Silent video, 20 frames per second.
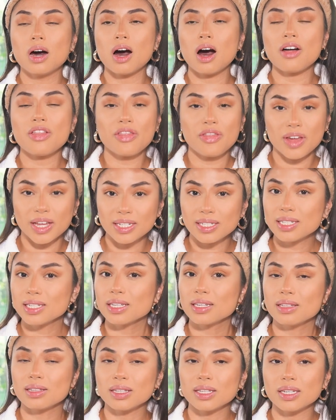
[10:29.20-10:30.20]

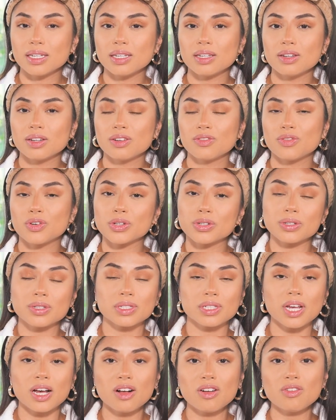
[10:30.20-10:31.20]
authentically for
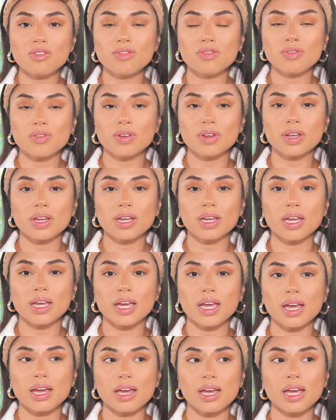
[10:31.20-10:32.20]
yourself.
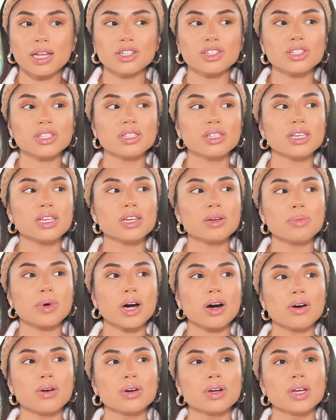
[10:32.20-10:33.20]
And just think
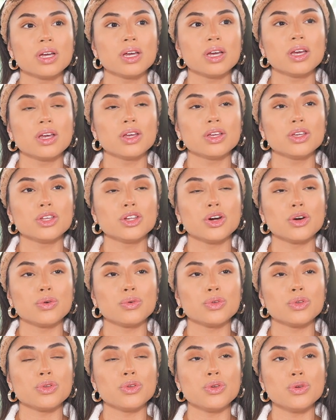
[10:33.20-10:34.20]
about, you
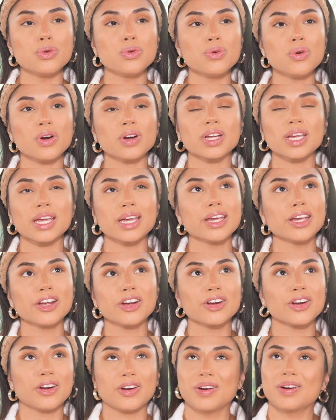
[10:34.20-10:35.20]
know, you are
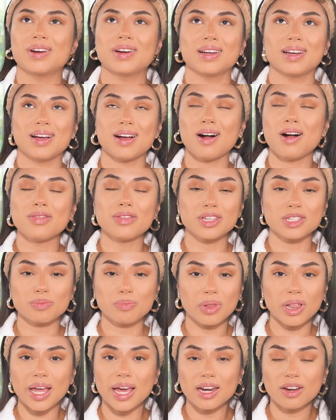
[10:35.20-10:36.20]
here on
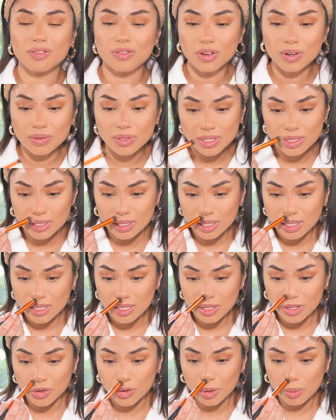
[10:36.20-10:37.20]
this planet for a
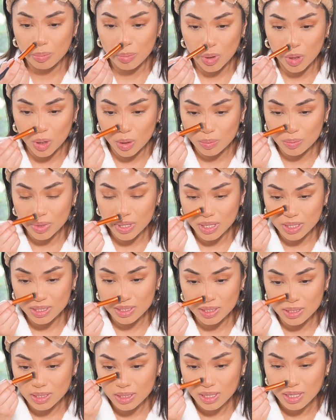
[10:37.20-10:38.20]
reason. Your
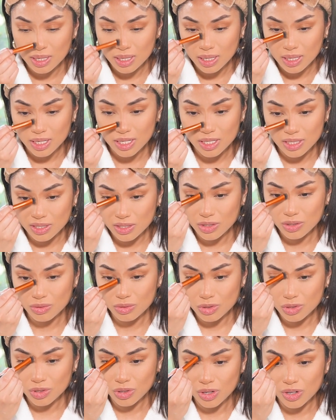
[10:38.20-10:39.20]
purpose is to
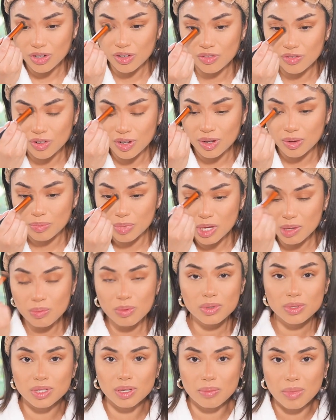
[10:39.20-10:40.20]
serve
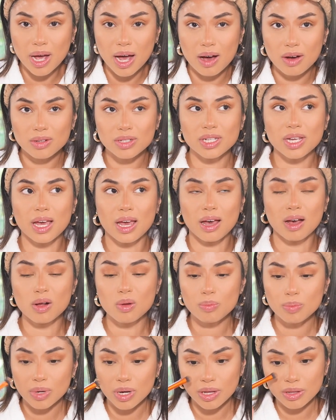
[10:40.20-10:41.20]
people somehow, to
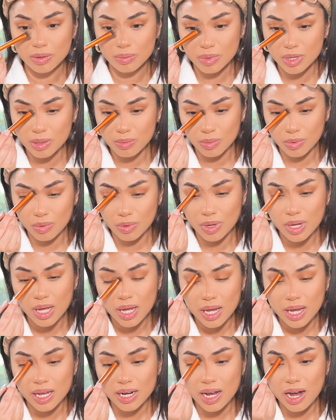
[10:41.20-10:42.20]
help other people.
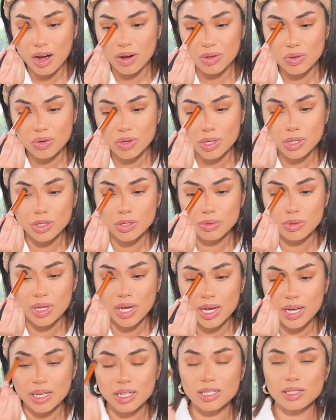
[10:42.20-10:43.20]
And how you can do
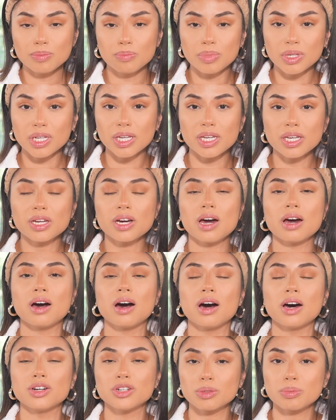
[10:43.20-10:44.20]
that is being one
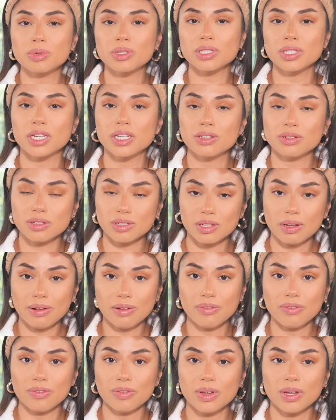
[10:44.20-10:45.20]
hundred percent
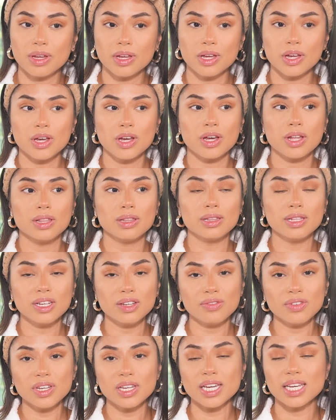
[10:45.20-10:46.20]
yourself,
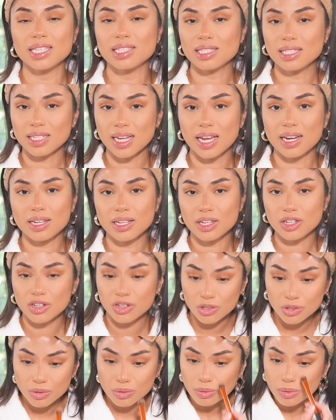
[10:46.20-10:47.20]
living and standing in
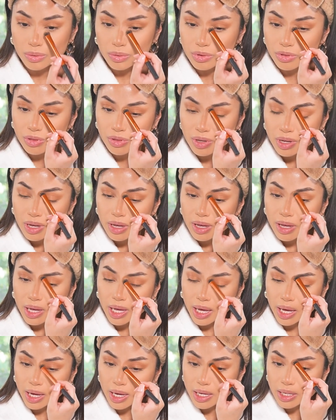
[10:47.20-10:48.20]
your truth,
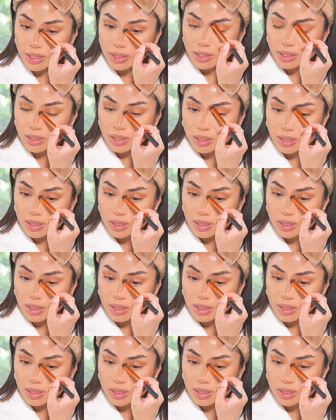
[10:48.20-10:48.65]
and